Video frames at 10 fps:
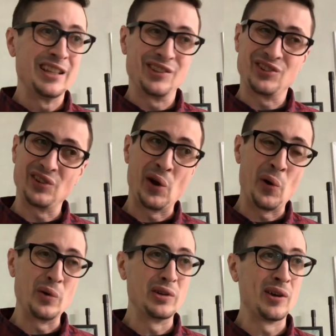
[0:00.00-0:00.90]

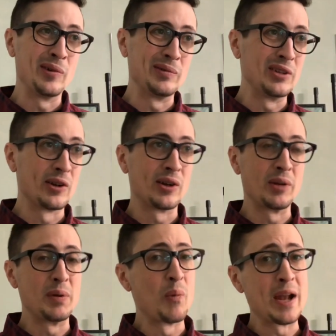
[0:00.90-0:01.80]
So, you're going
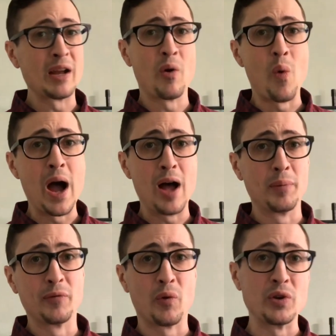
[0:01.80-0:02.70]
to be waiting a while
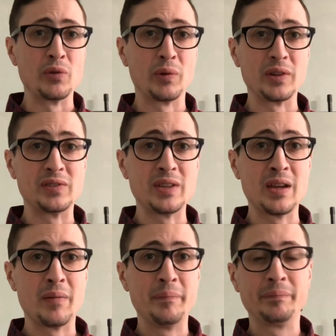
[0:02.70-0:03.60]
before you really see
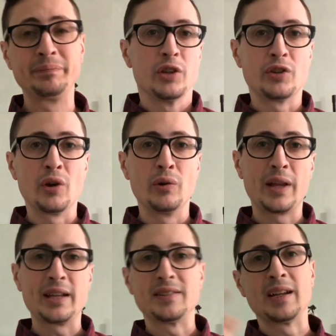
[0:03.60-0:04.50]
them. So,
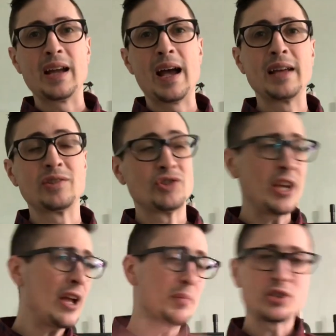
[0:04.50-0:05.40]
like I said, guys,
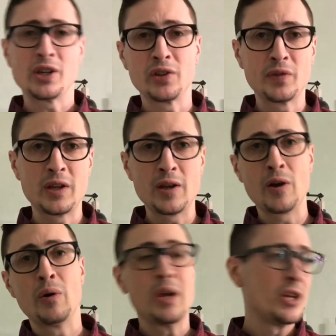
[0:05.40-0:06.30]
check out Michelle's
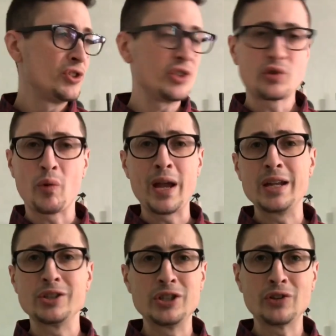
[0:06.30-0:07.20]
video. She's
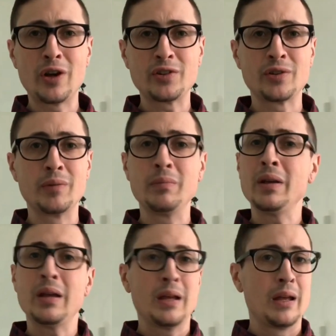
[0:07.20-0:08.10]
great. She's awesome.
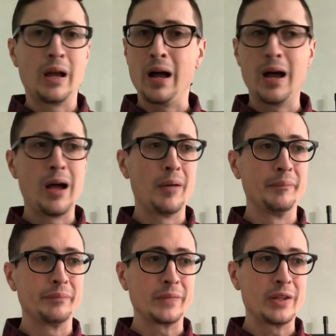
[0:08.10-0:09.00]
Other